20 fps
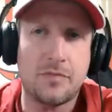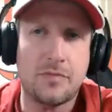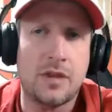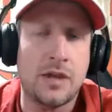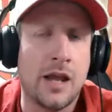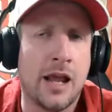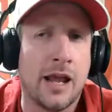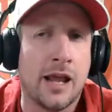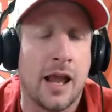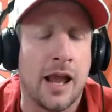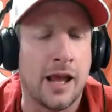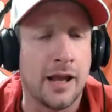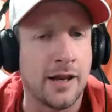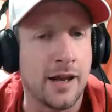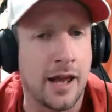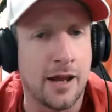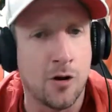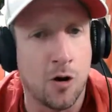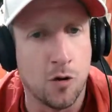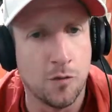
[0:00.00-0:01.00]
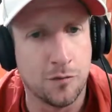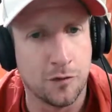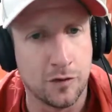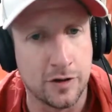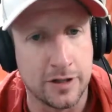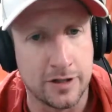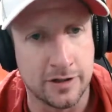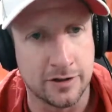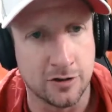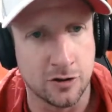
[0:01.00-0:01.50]
And
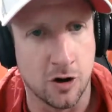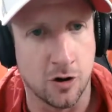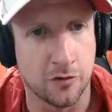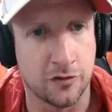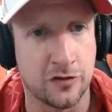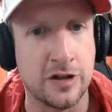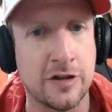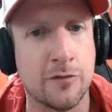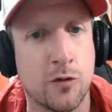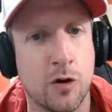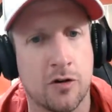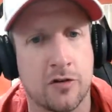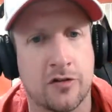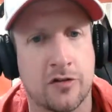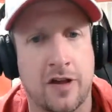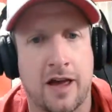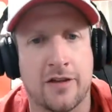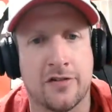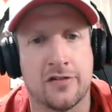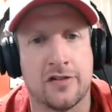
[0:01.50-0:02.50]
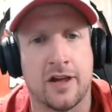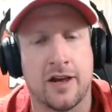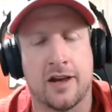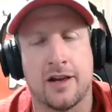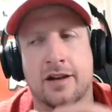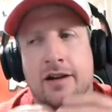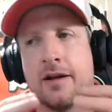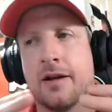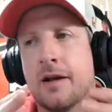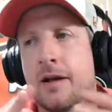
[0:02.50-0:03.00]
hopefully, Steve Wilks has
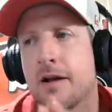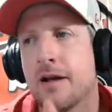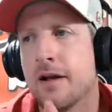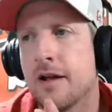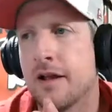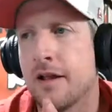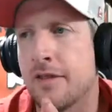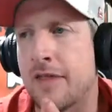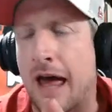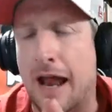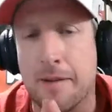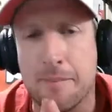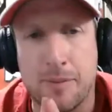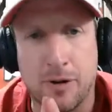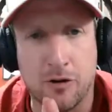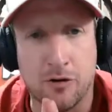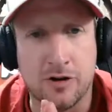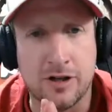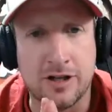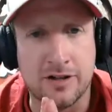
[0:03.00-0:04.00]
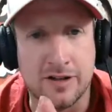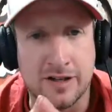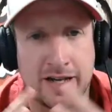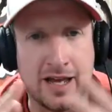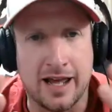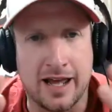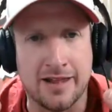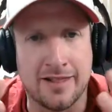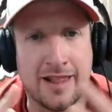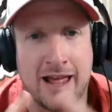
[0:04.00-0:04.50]
that ability to
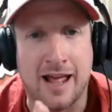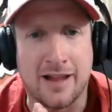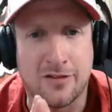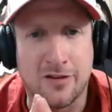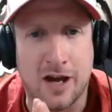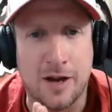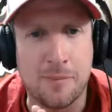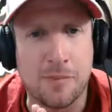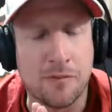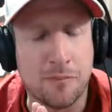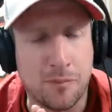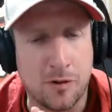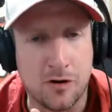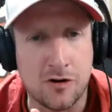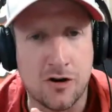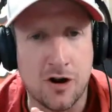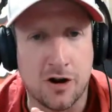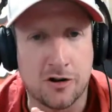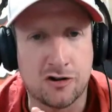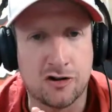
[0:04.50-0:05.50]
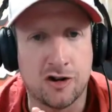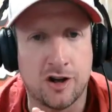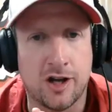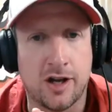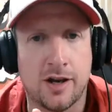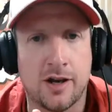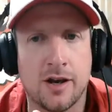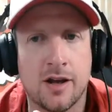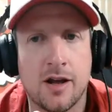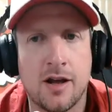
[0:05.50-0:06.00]
get that type of
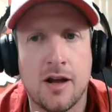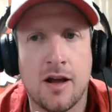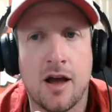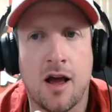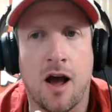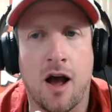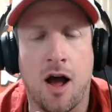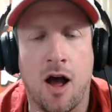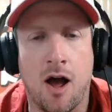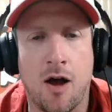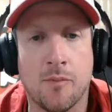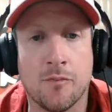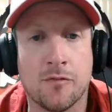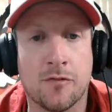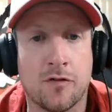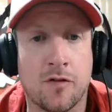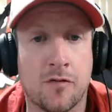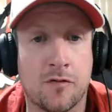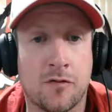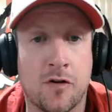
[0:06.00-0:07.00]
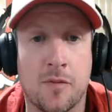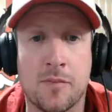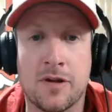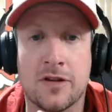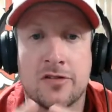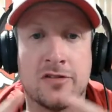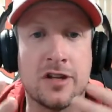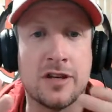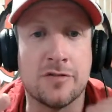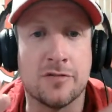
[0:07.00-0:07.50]
production from
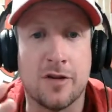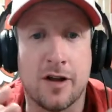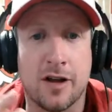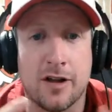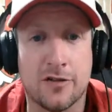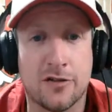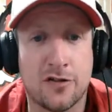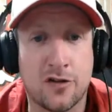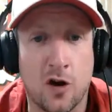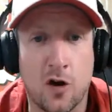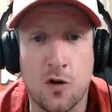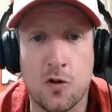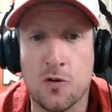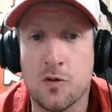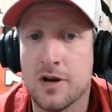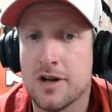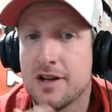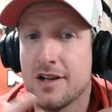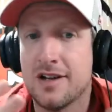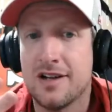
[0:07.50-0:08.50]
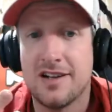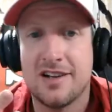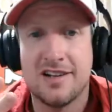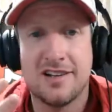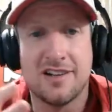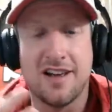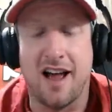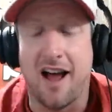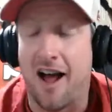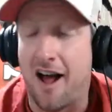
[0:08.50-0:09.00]
his defense. So
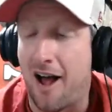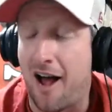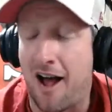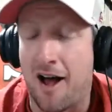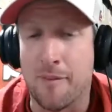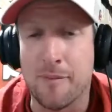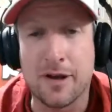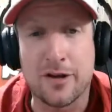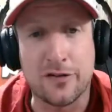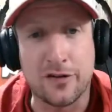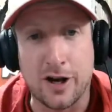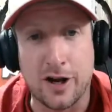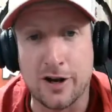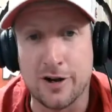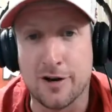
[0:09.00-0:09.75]
I'm excited